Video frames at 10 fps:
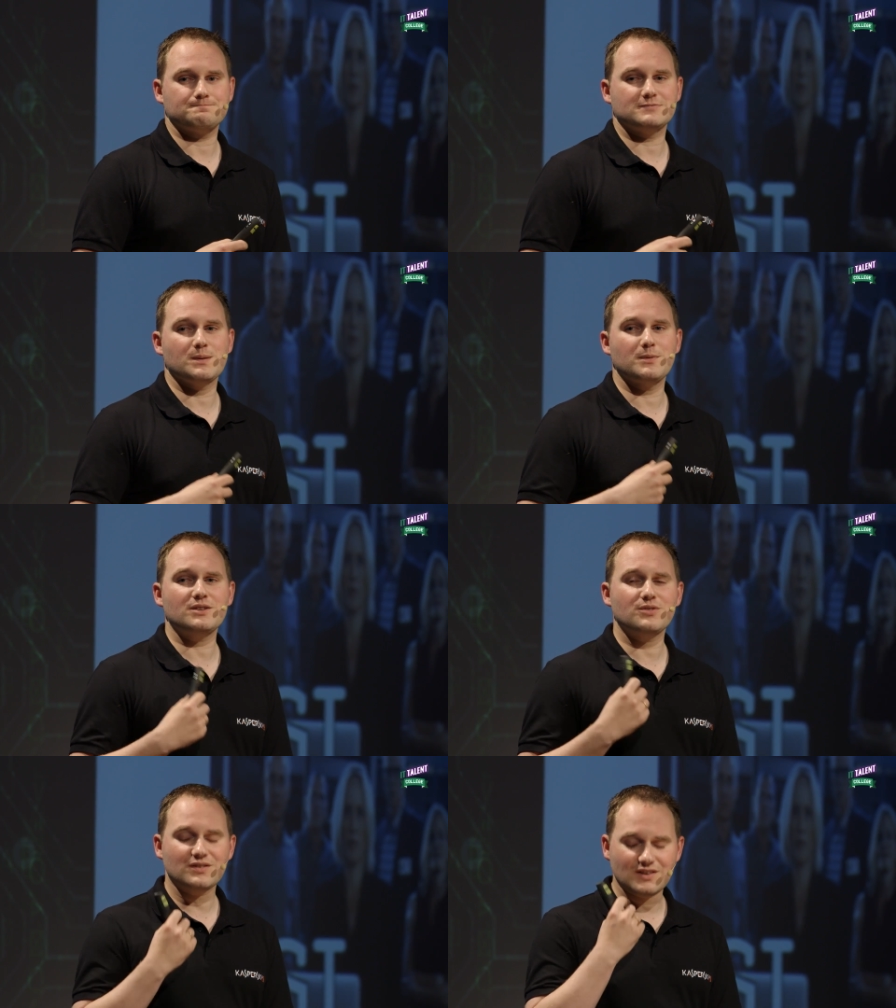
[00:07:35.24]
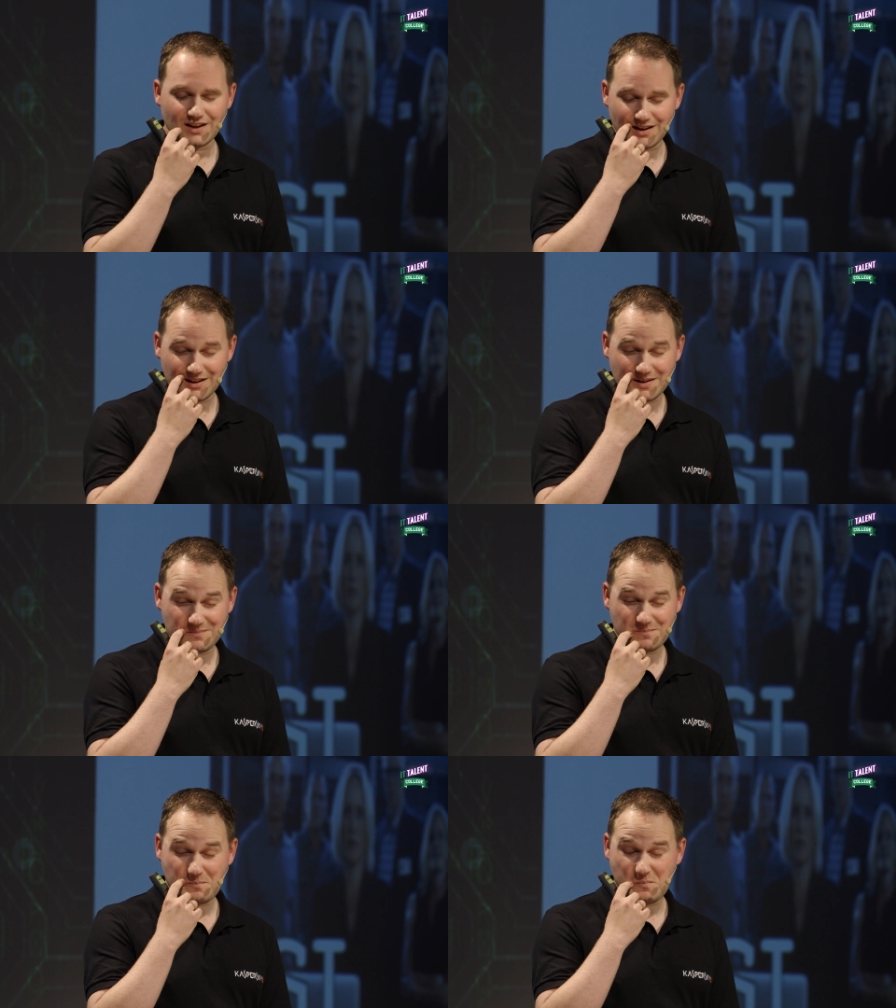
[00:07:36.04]
some interesting,
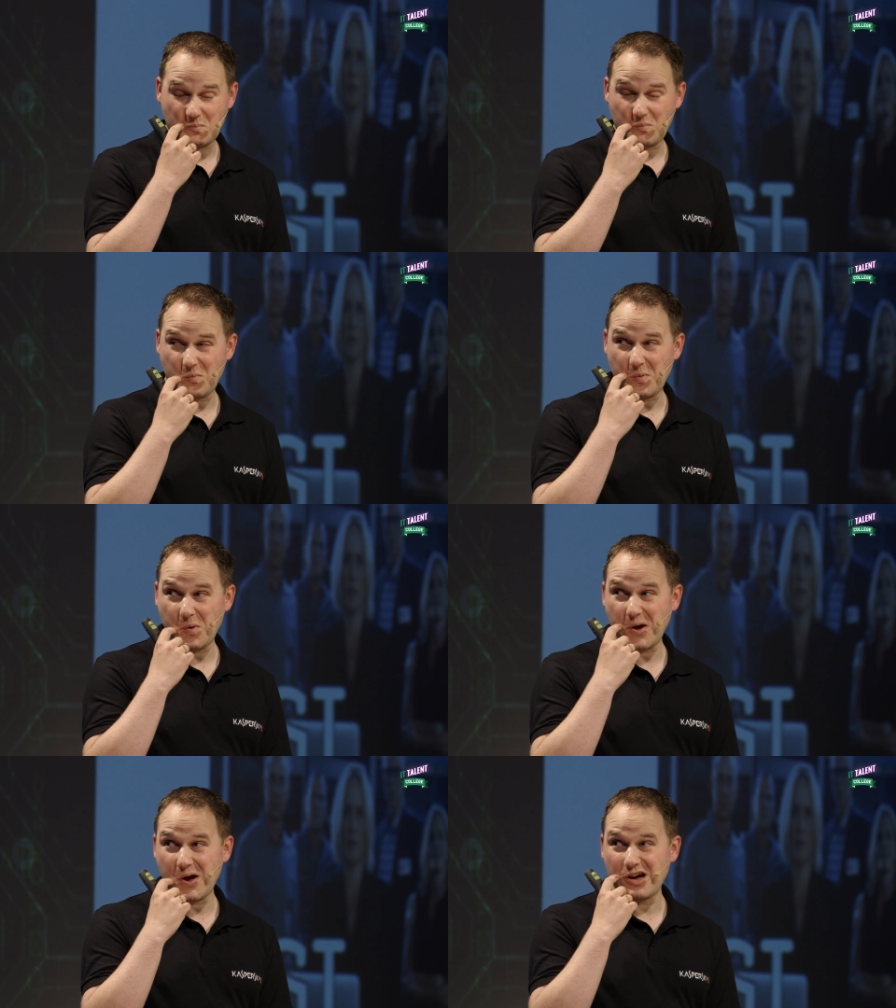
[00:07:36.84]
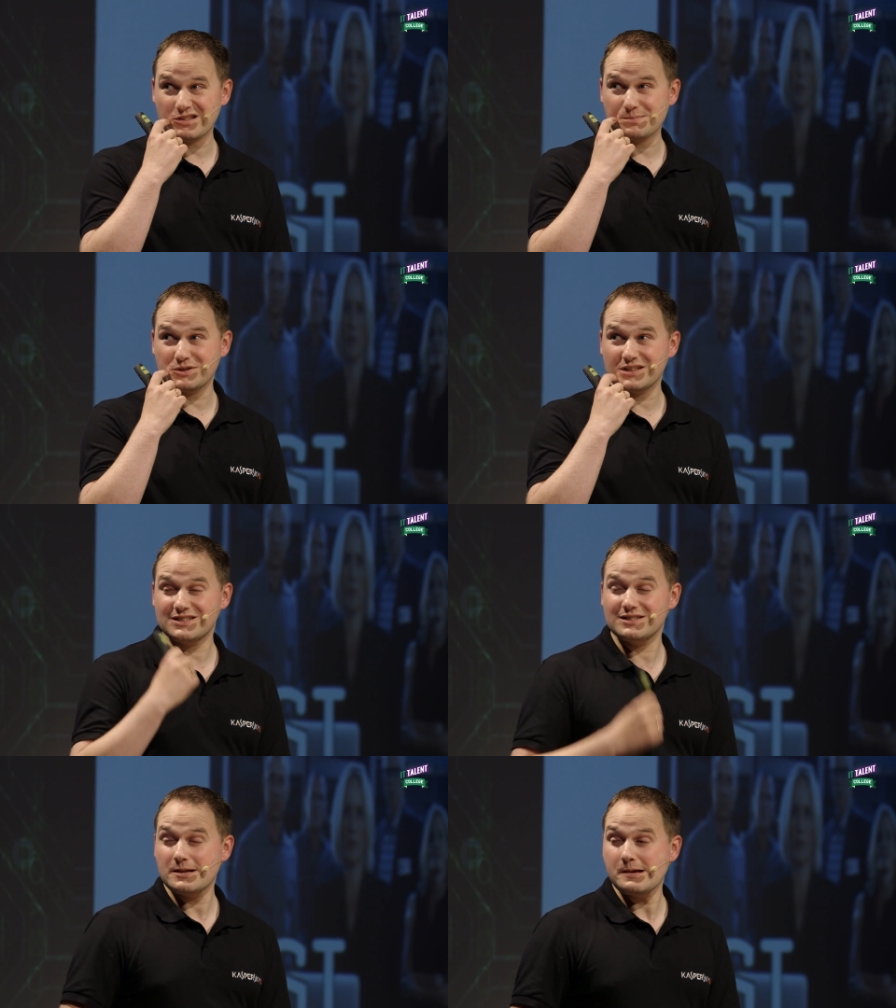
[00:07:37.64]
well, how to put
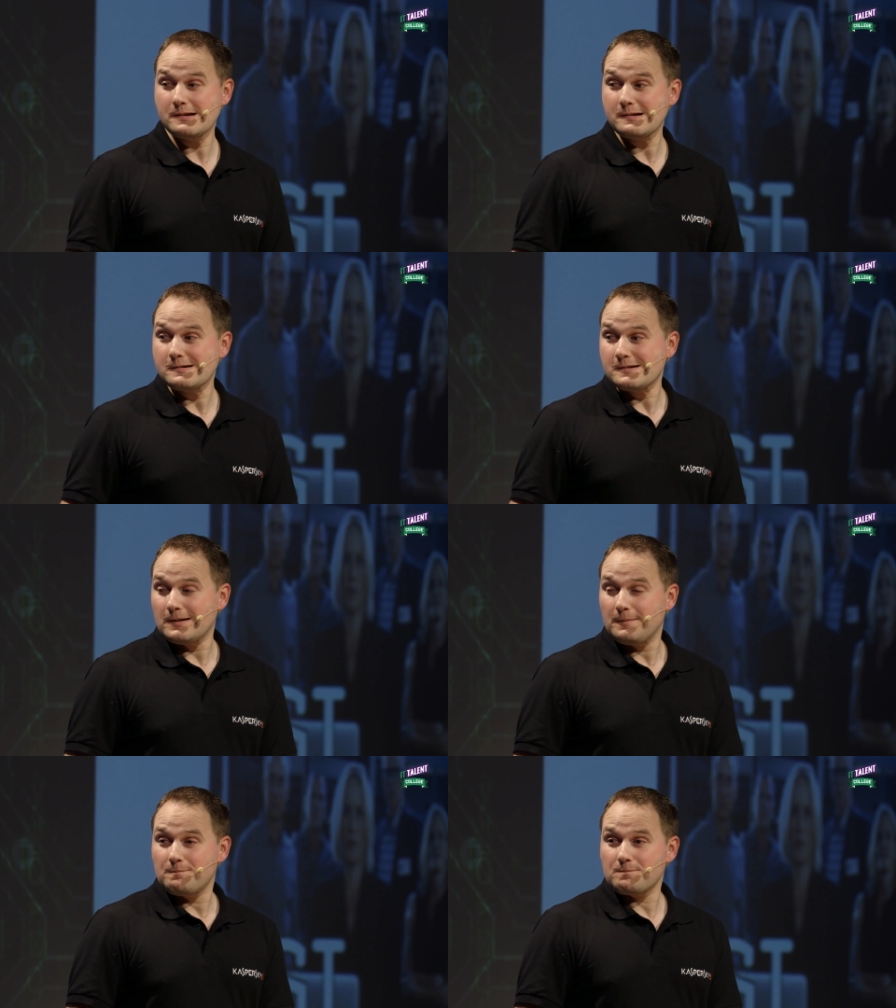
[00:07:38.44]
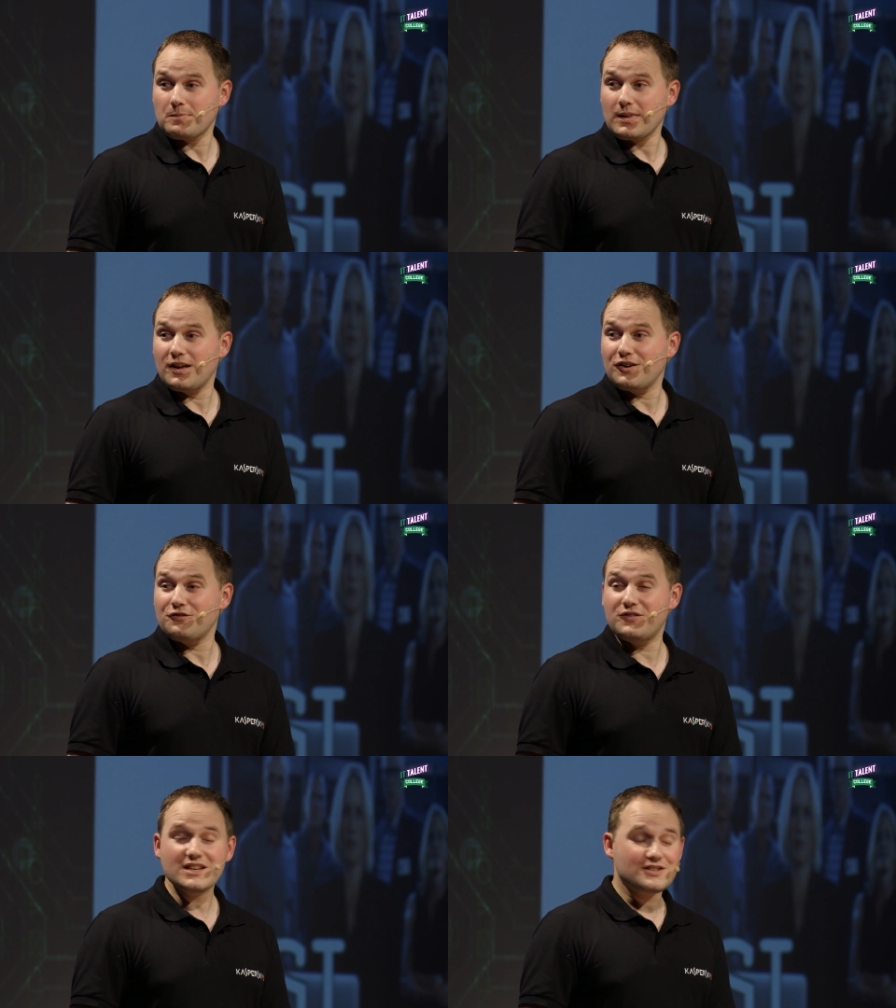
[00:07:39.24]
this,
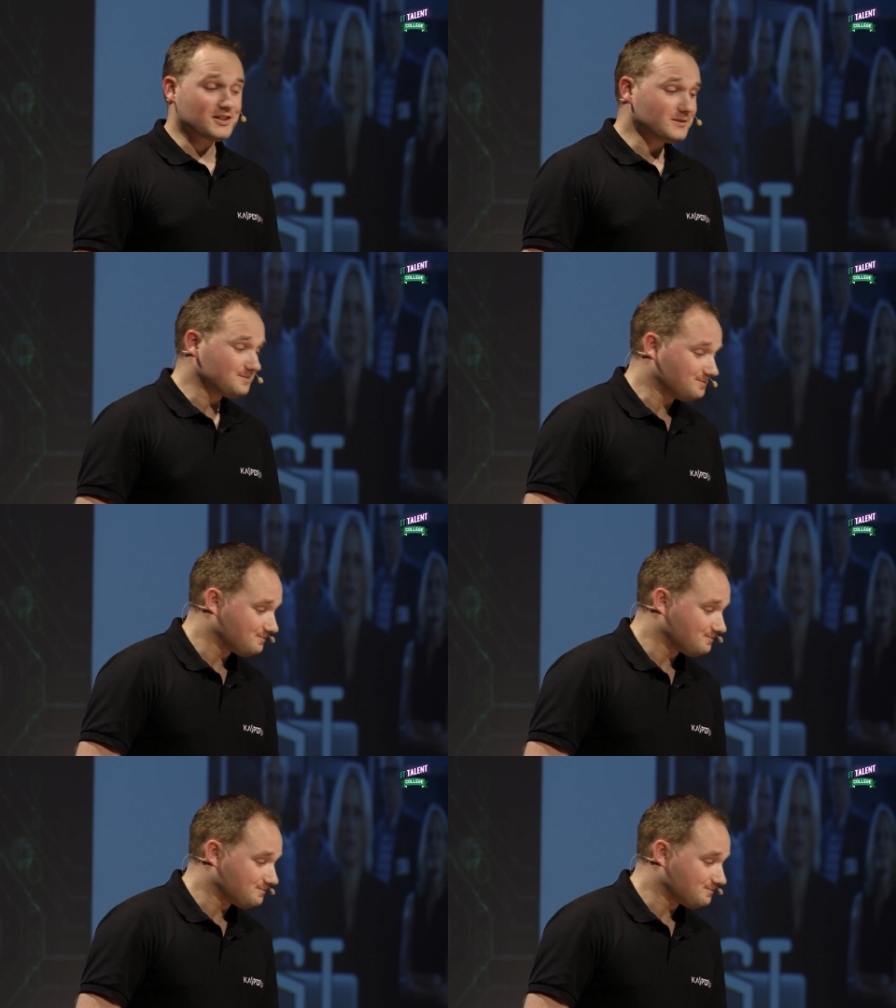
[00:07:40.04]
feature